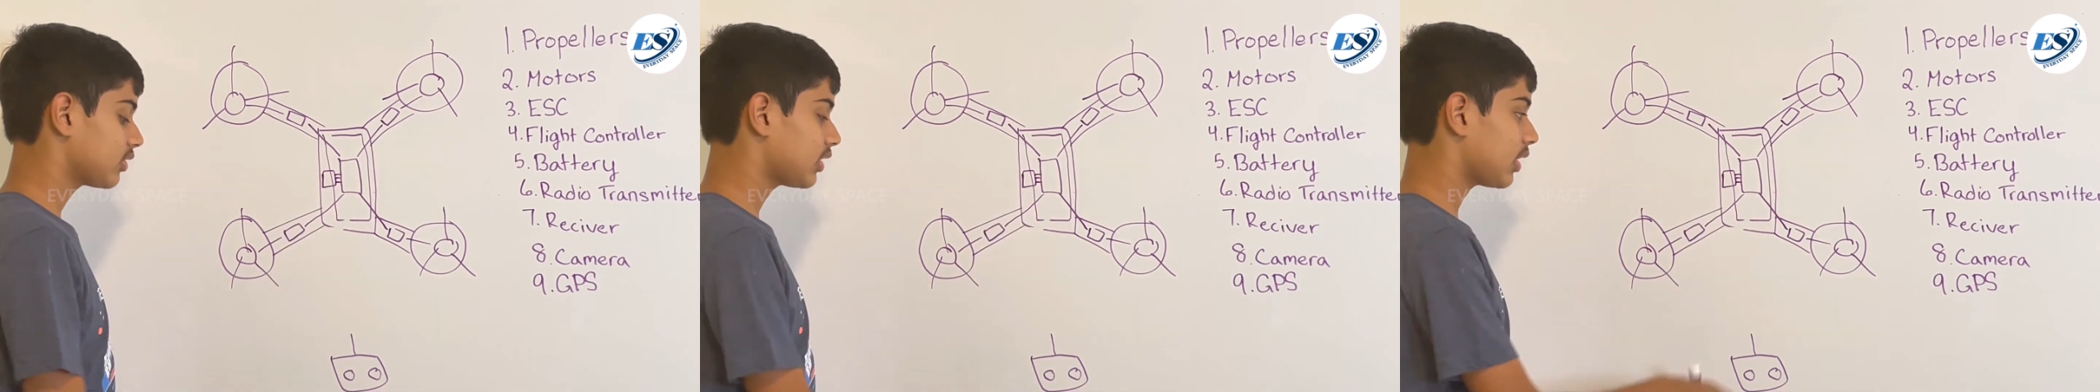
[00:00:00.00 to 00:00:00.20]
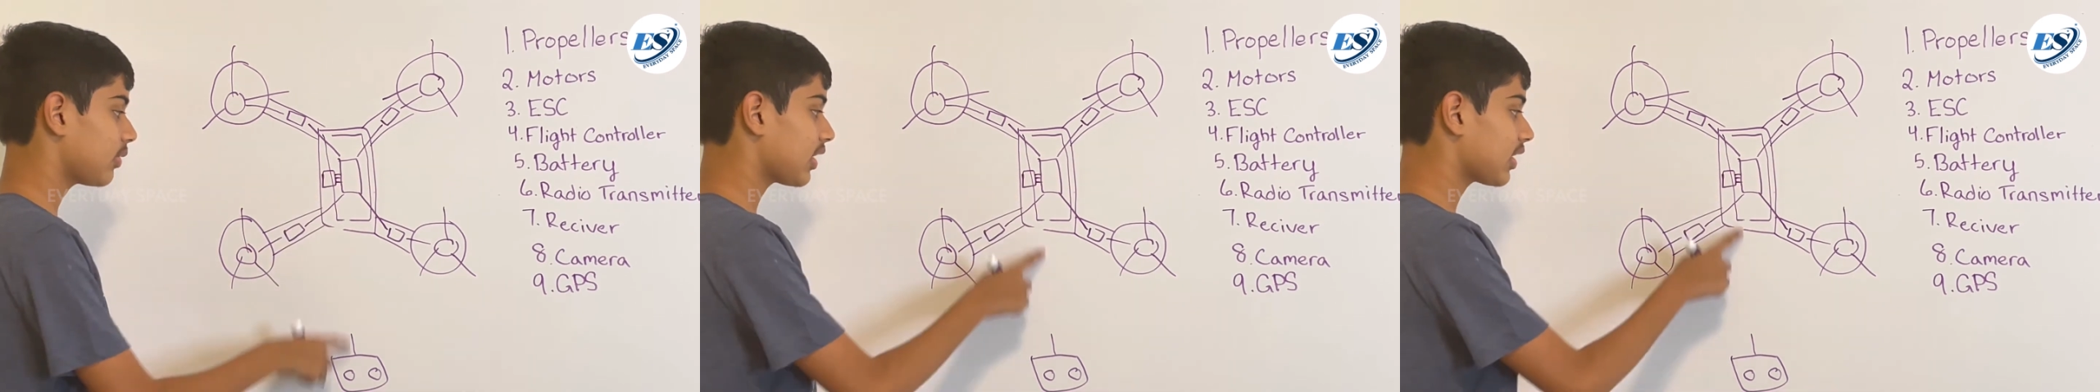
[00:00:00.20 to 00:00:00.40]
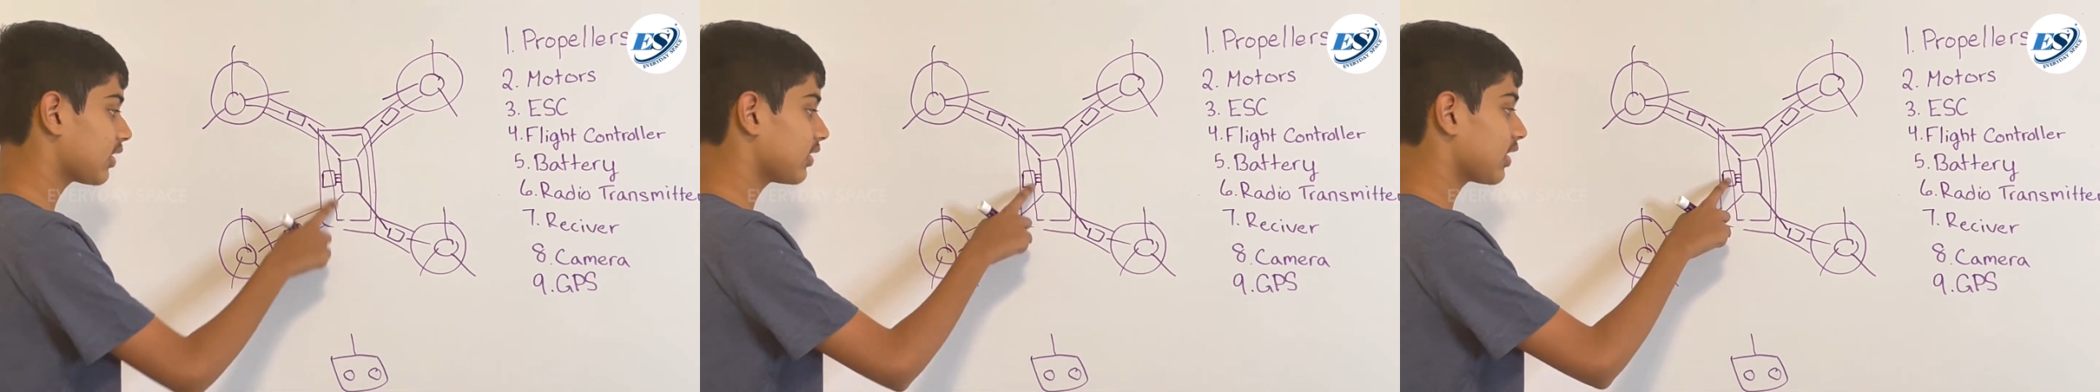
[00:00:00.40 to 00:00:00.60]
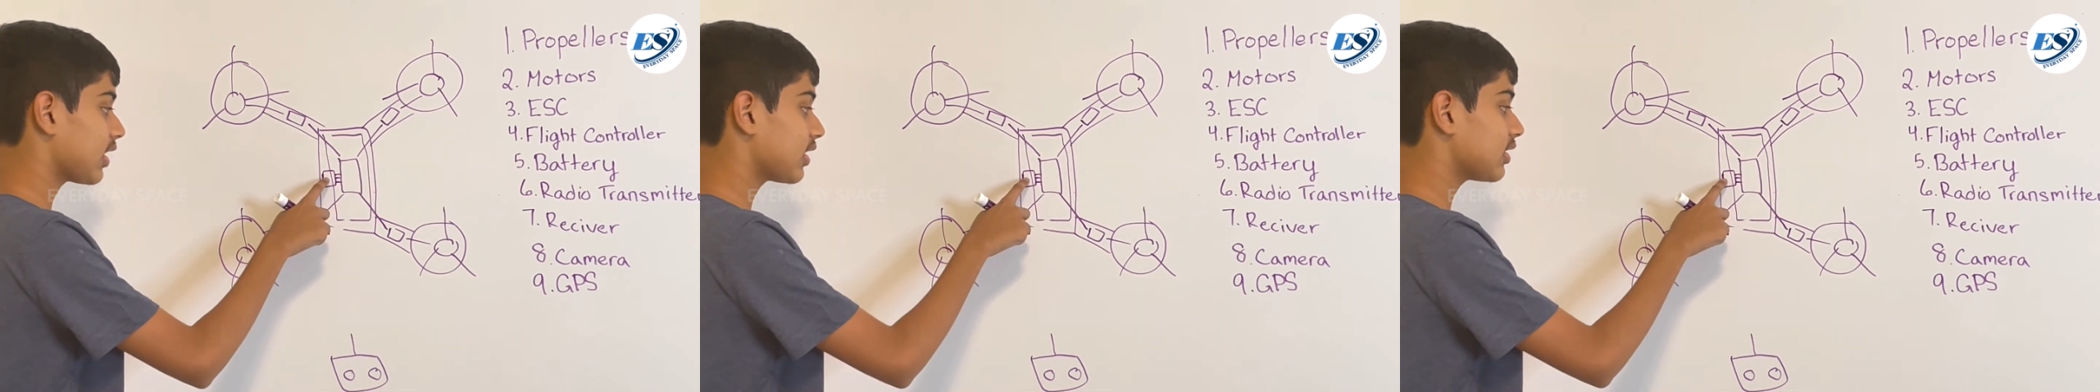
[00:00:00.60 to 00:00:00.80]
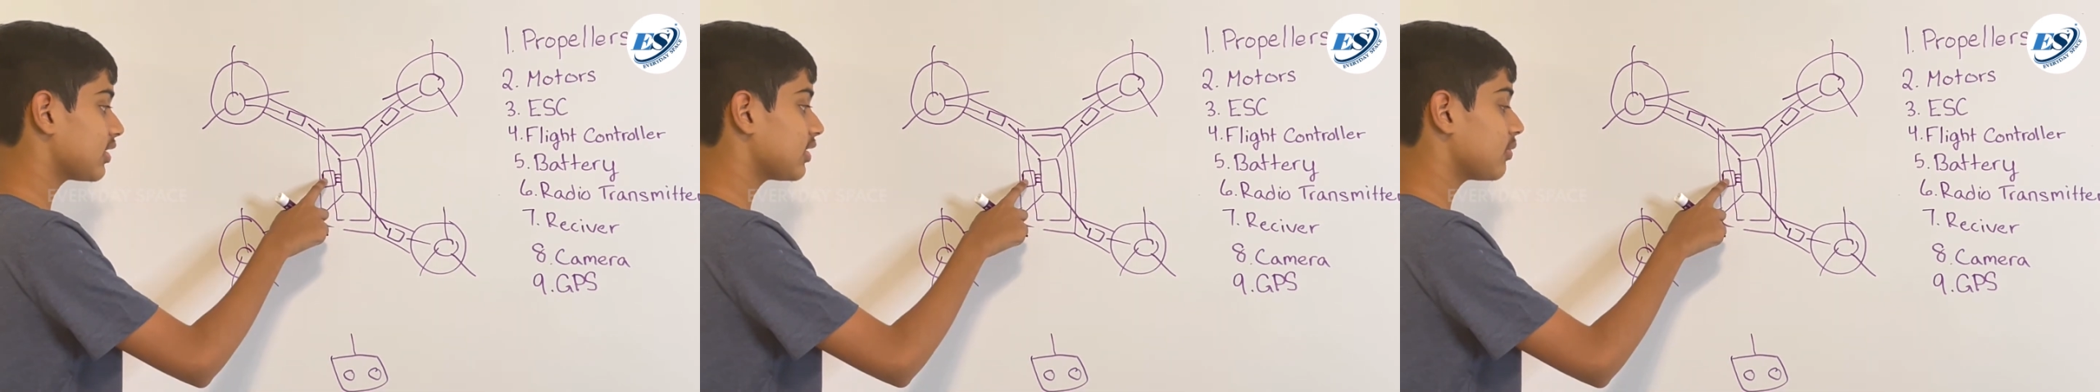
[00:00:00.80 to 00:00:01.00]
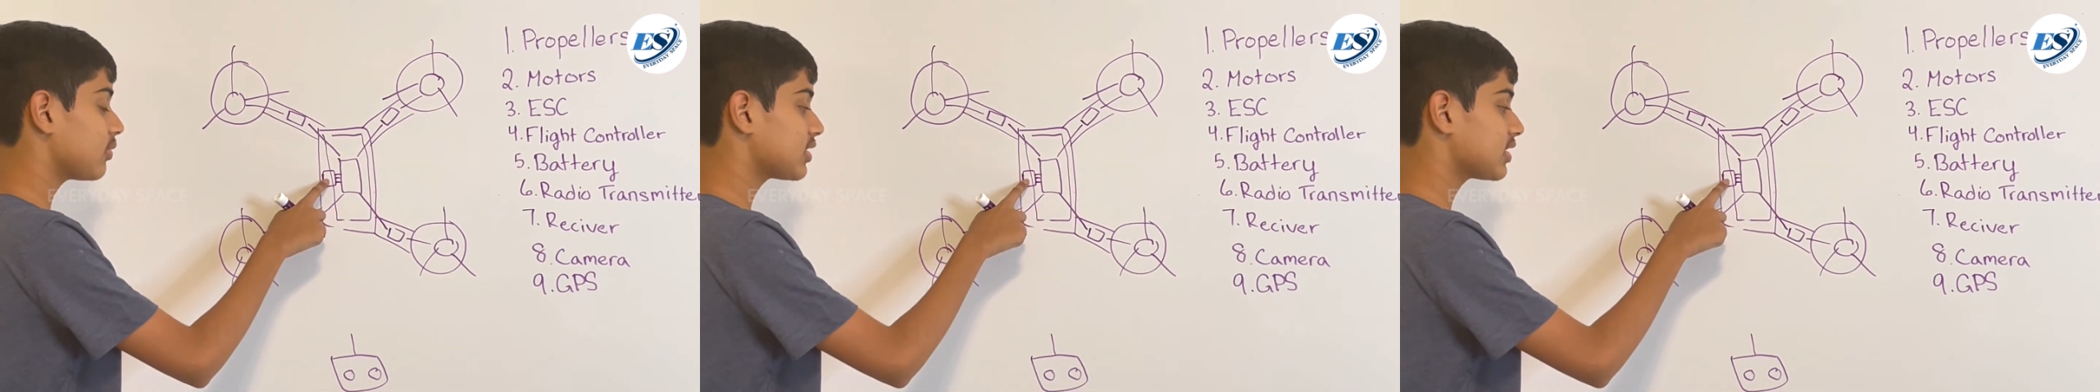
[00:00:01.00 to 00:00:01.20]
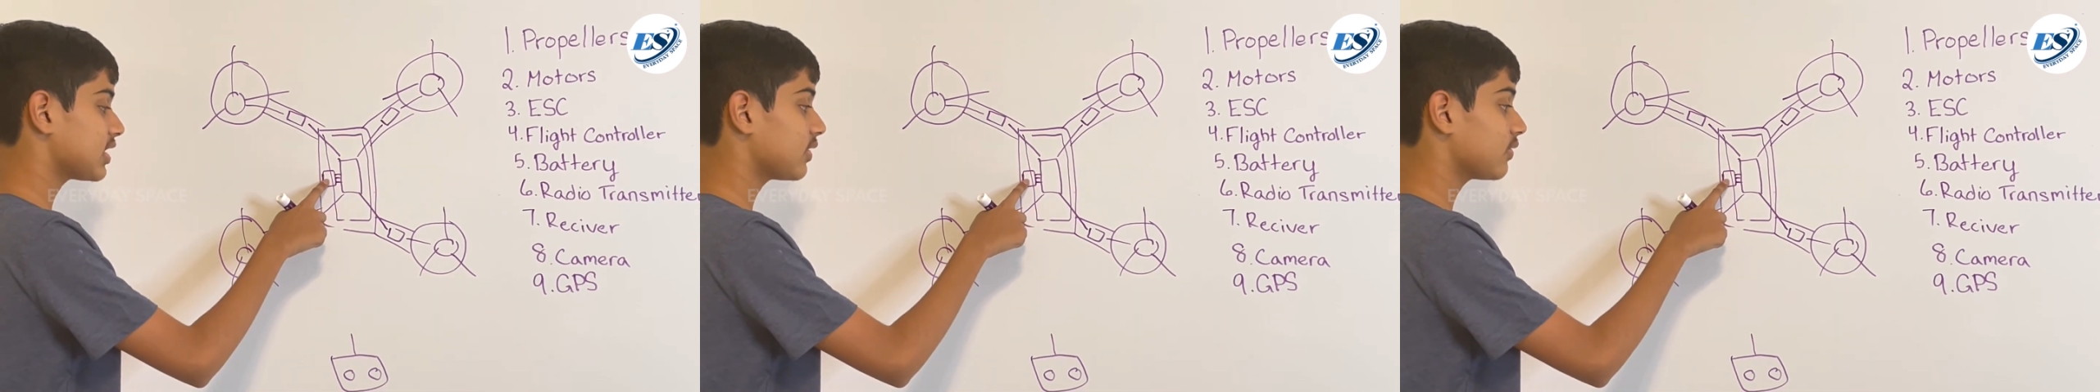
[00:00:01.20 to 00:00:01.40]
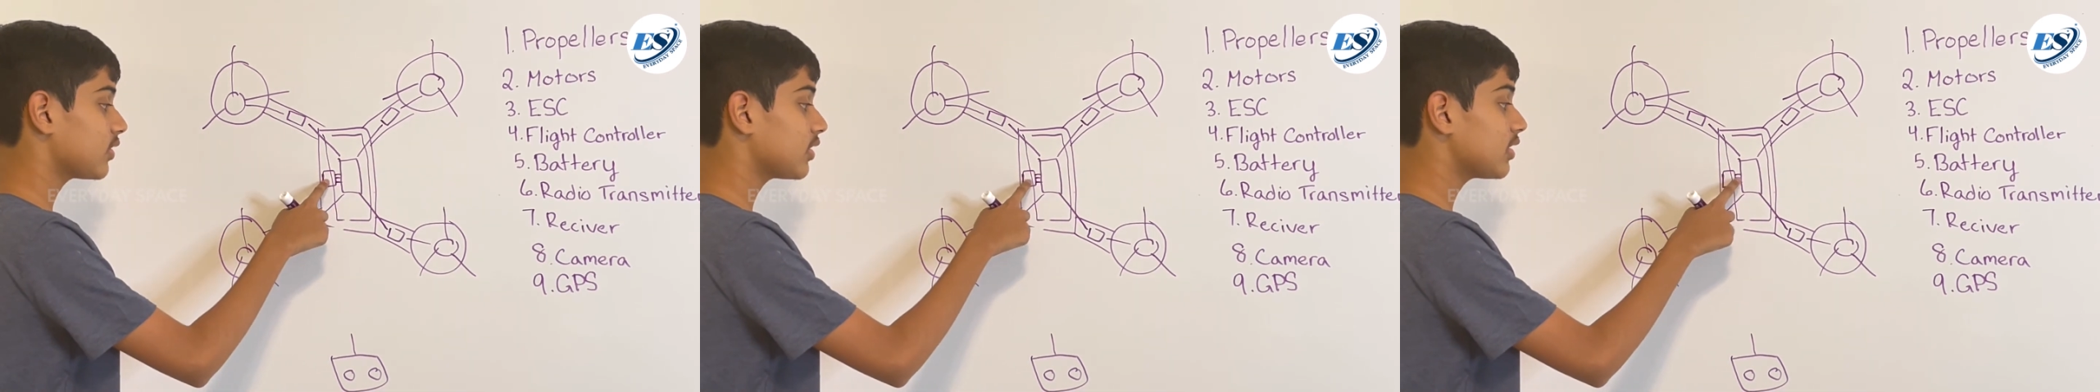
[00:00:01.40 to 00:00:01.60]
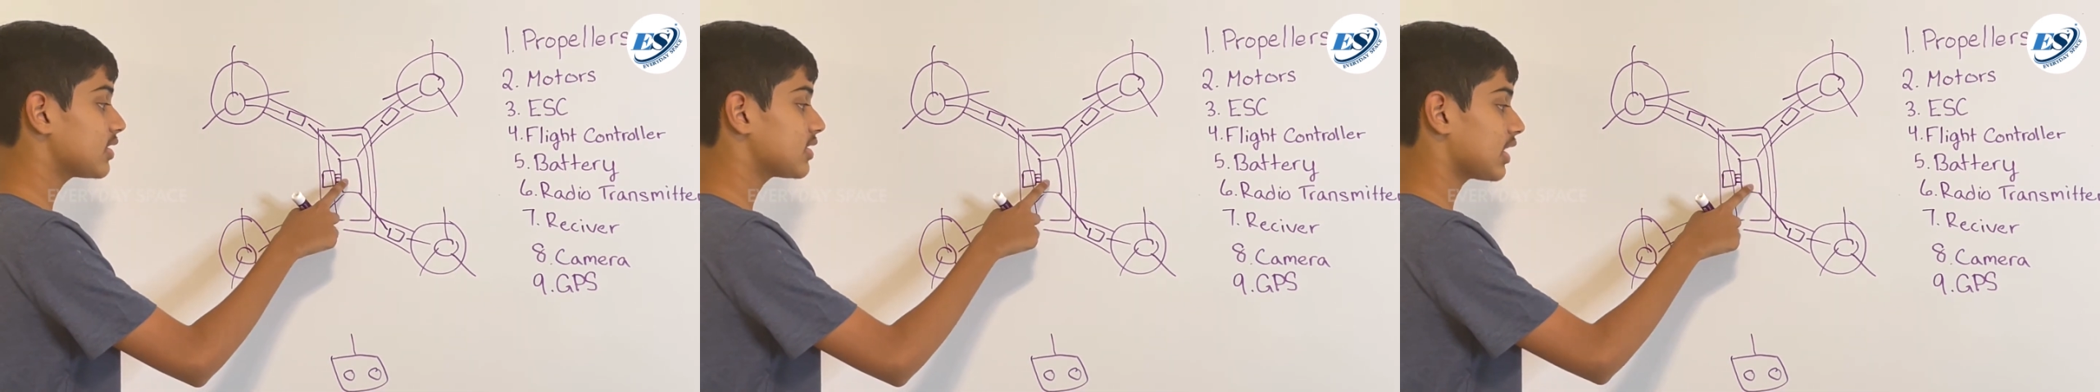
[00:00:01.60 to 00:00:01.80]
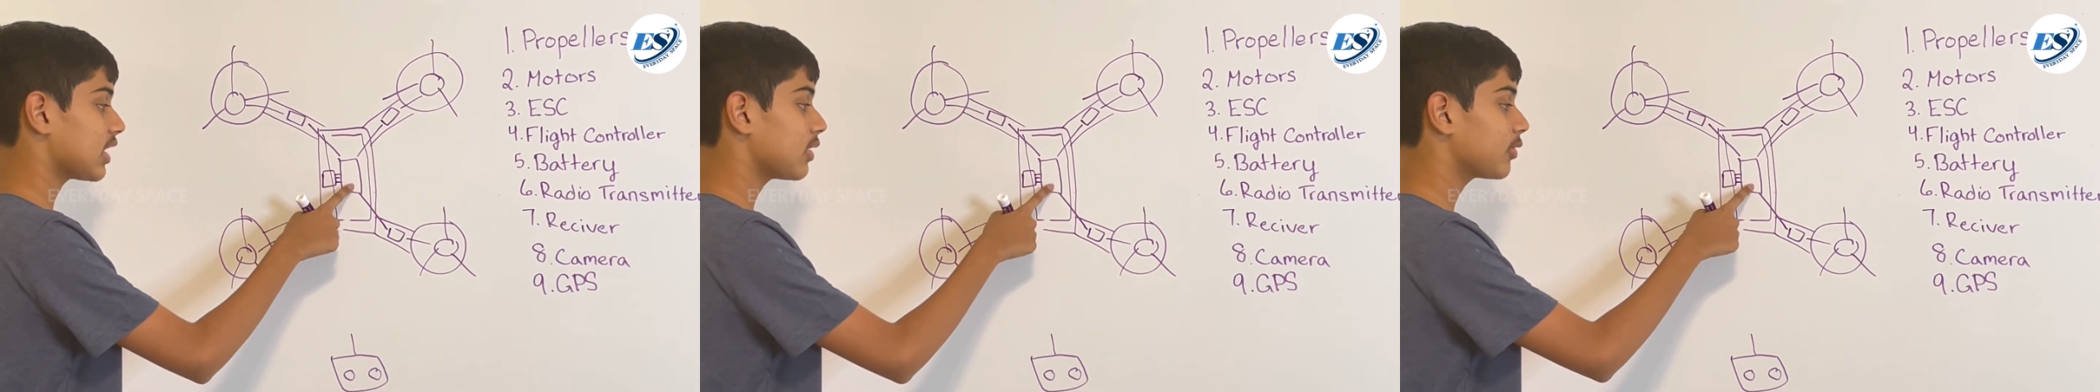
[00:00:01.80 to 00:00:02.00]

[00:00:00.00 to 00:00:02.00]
directly, and then the receiver is